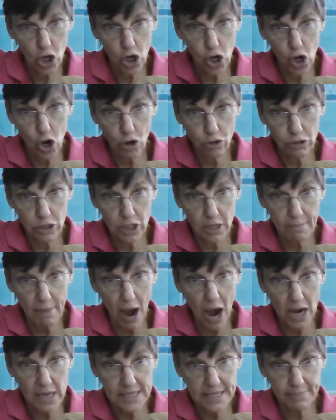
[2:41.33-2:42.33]
close the
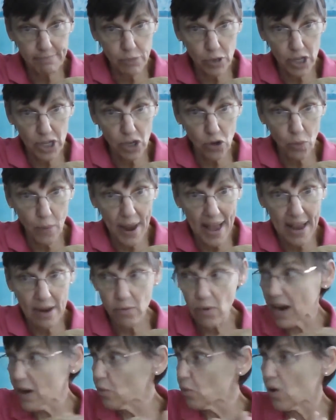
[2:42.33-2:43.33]
box and put it away,
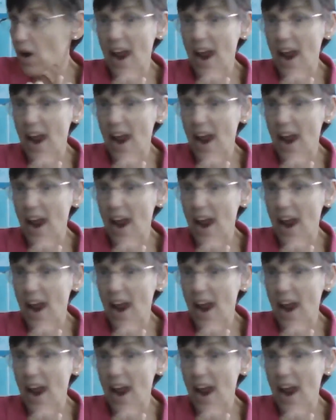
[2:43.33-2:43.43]
right?